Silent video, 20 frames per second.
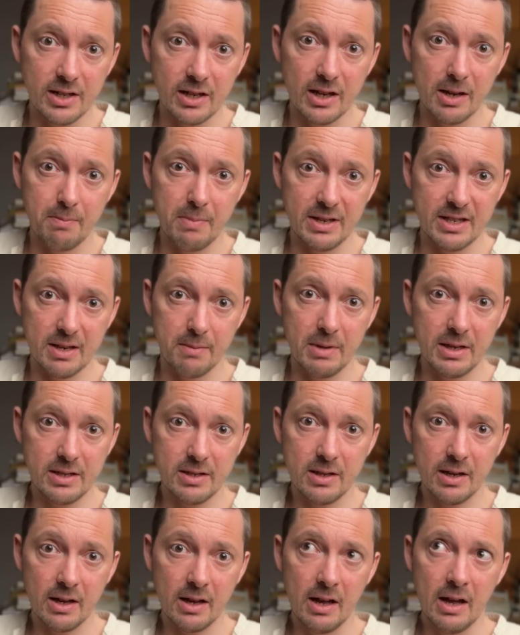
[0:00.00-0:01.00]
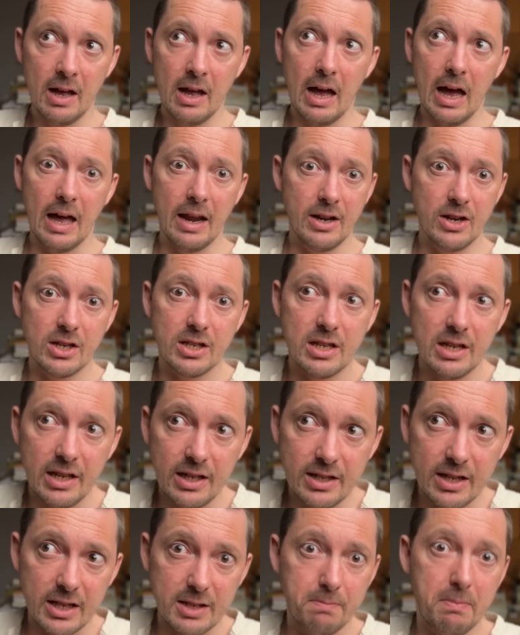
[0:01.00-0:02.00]
pessimistic, and it just
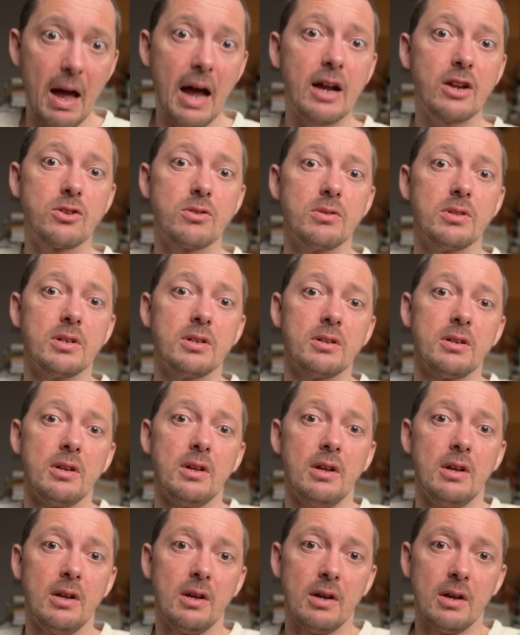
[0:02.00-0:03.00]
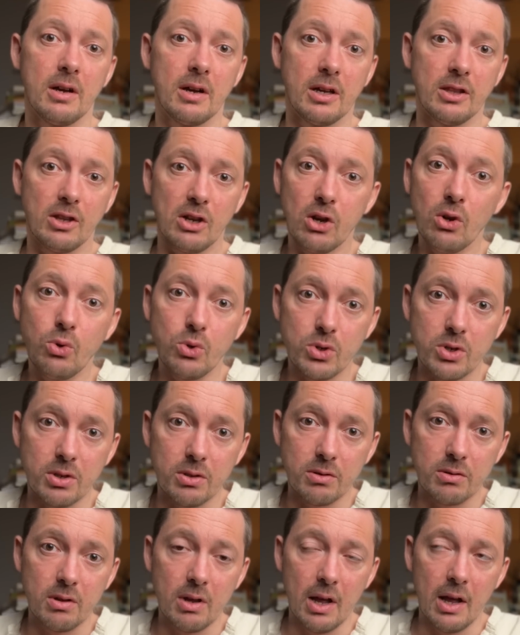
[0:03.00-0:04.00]
leads us back to the
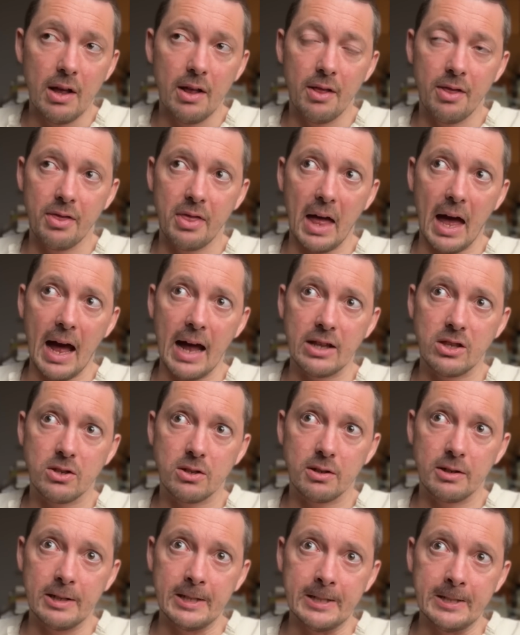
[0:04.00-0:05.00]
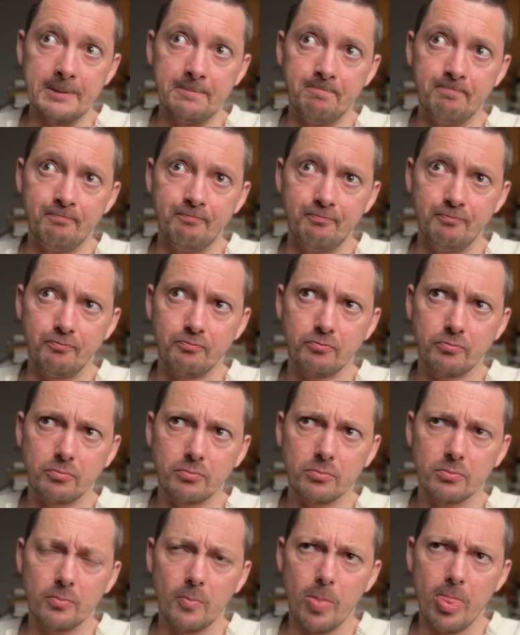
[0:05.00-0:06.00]
conclusion that
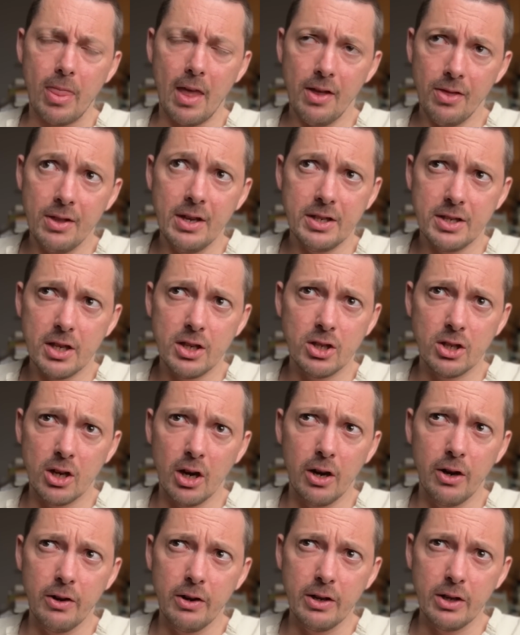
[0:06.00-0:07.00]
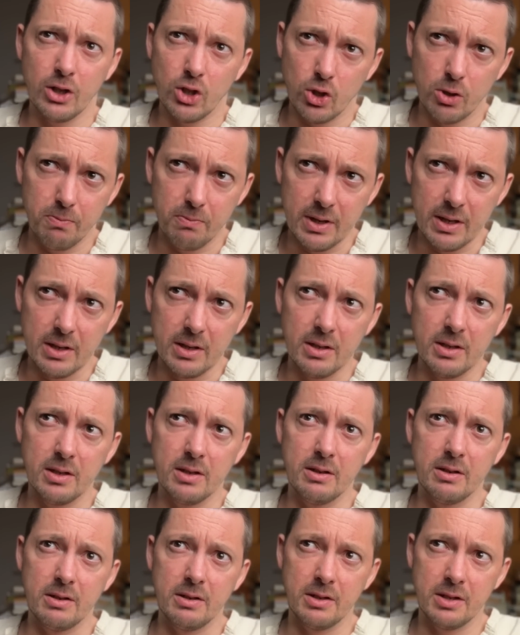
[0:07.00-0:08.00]
this is going to be
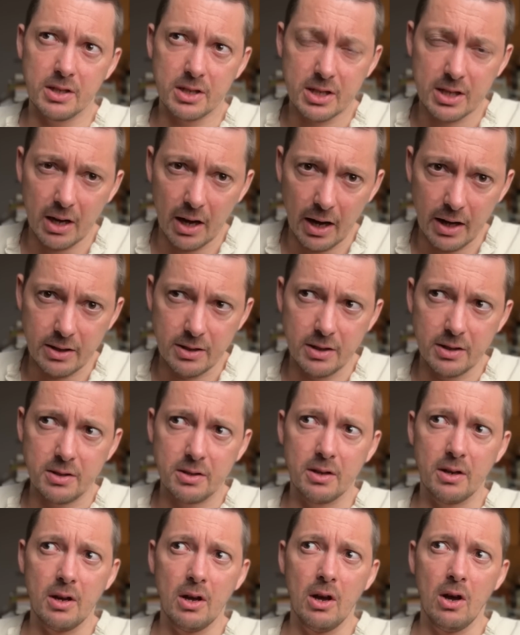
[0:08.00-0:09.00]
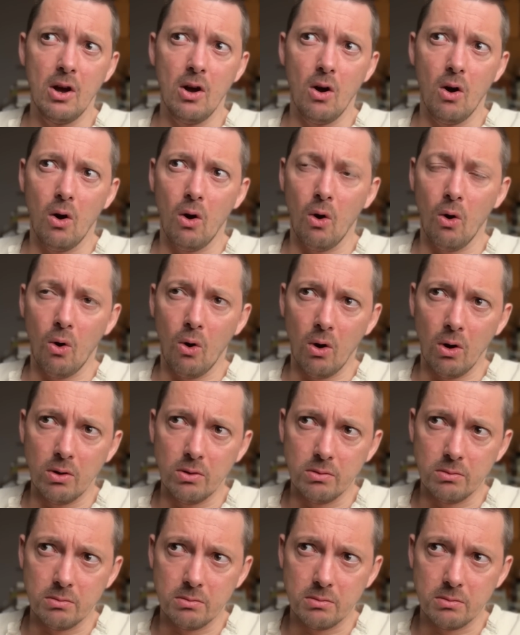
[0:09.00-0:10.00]
decided
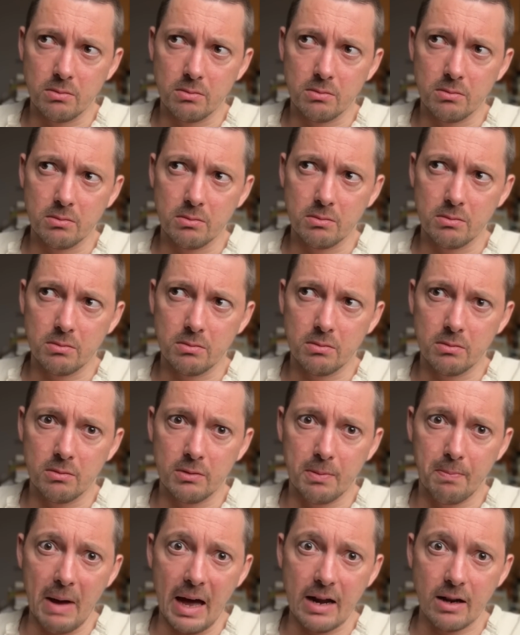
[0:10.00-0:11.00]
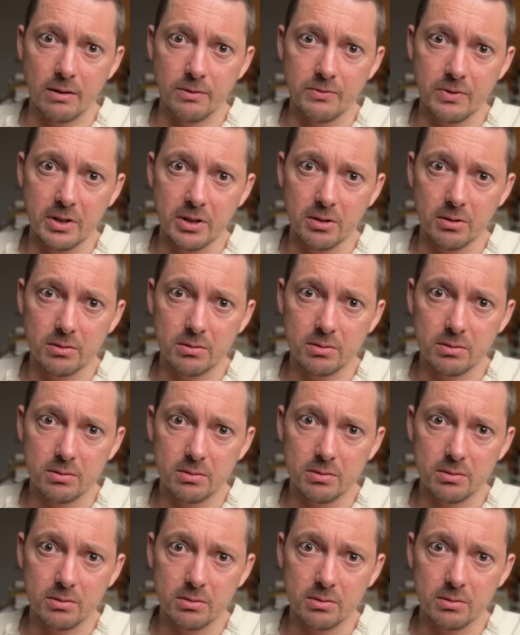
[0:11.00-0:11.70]
on the battlefield,